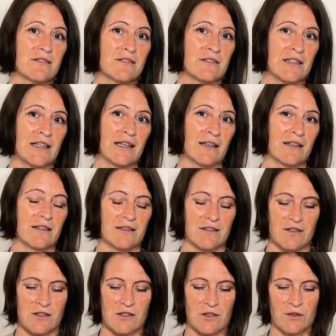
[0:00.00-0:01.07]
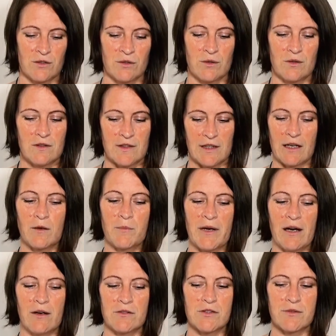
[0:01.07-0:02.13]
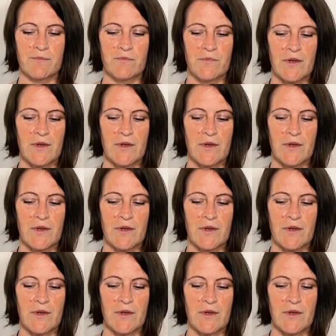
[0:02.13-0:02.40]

thing to think about.